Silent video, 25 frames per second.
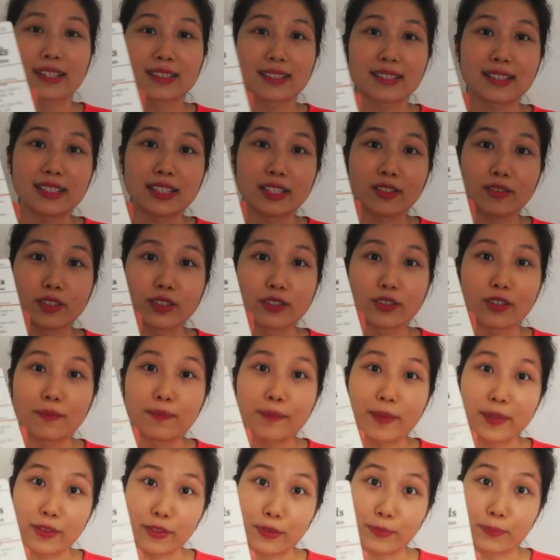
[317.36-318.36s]
a series of
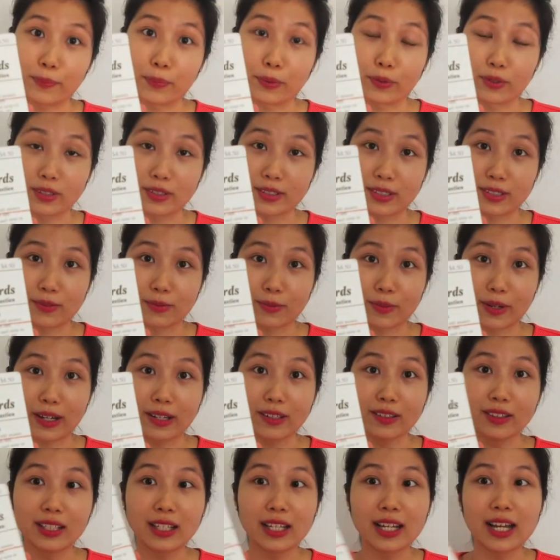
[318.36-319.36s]
myth books as
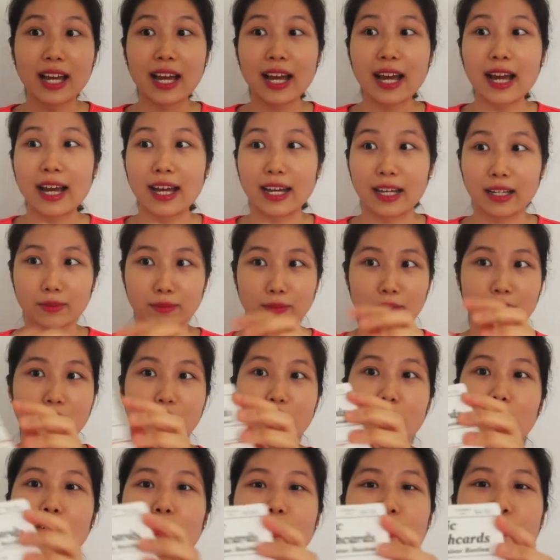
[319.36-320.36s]
well. It
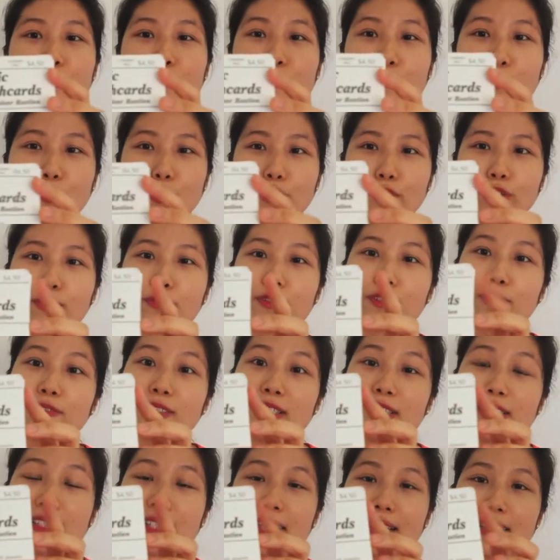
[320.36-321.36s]
costs
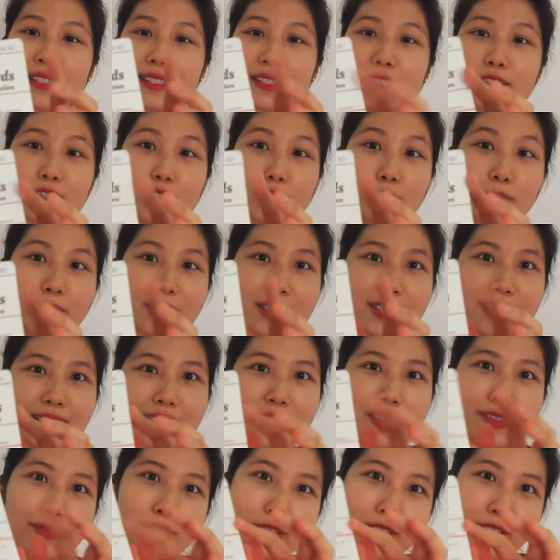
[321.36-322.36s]
$4.50
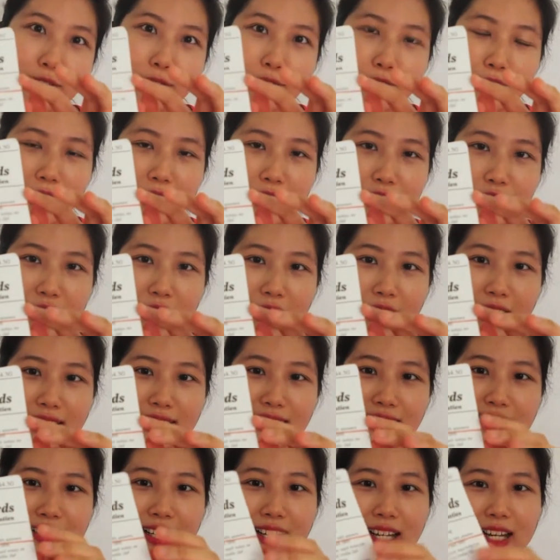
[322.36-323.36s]
USD for the
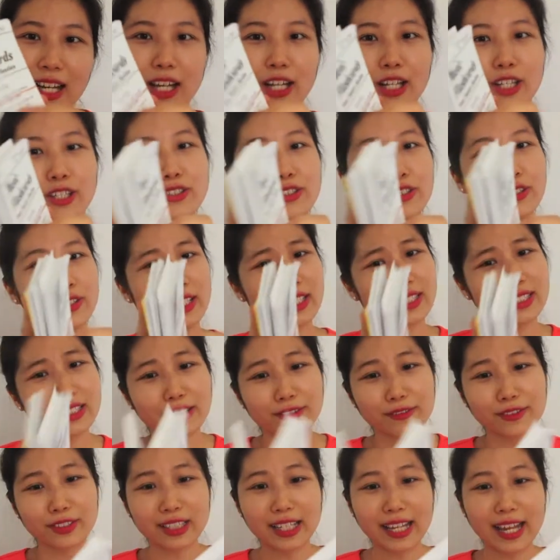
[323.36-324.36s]
flashcards. So these
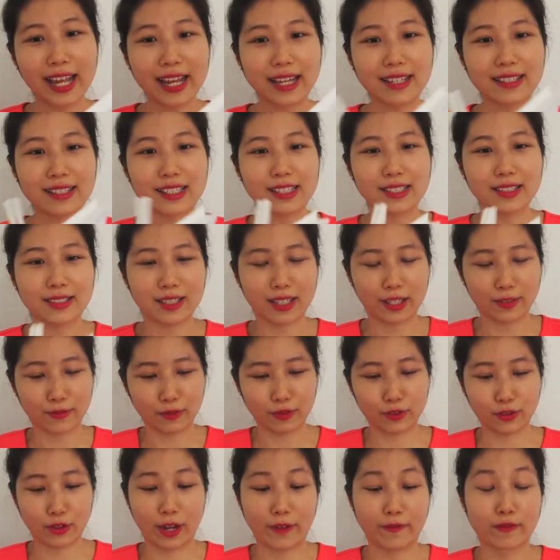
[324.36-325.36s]
are really handy if
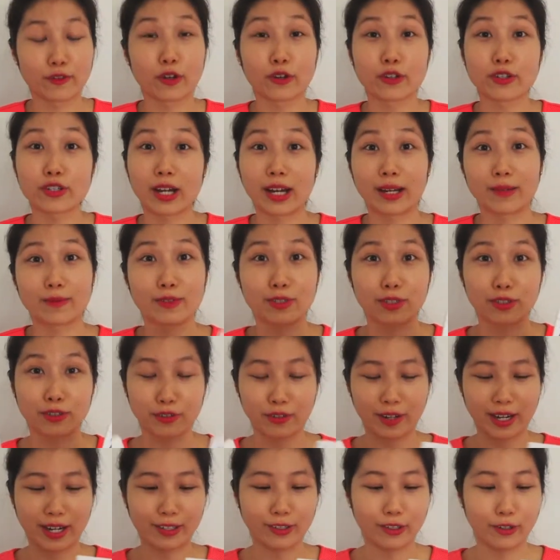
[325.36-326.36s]
you have no time to
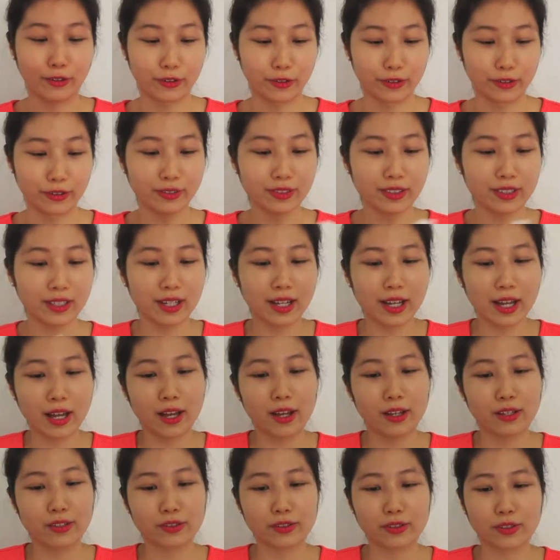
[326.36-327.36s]
create your own.
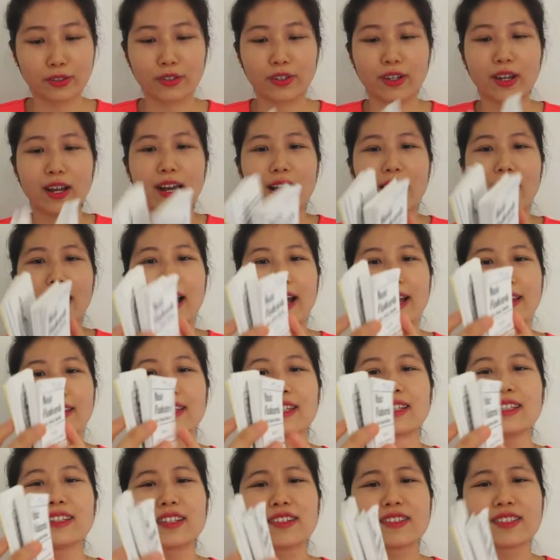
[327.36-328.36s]
So I
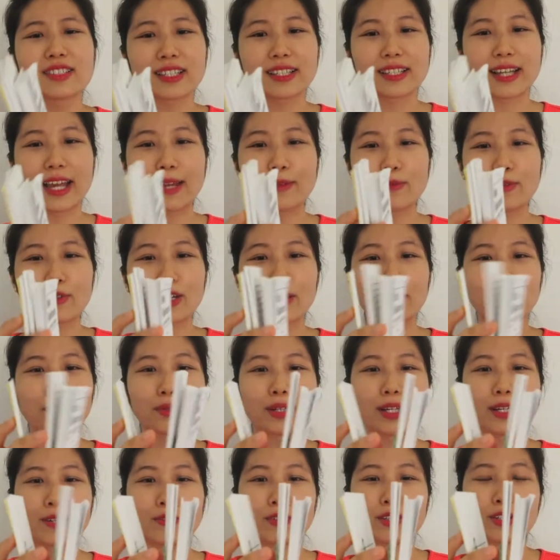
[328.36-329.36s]
think there's a game you can
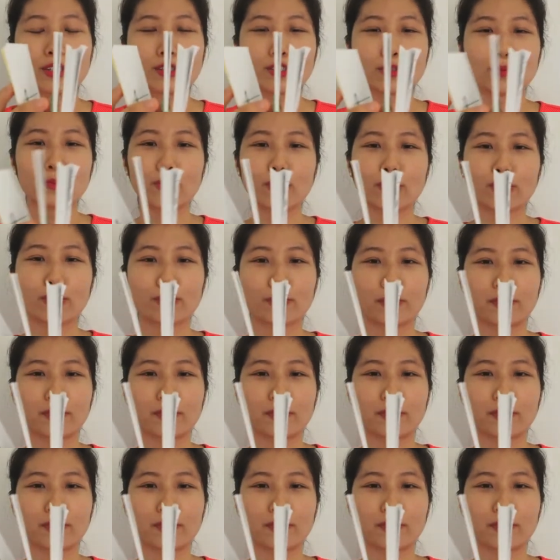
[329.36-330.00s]
play with a small group of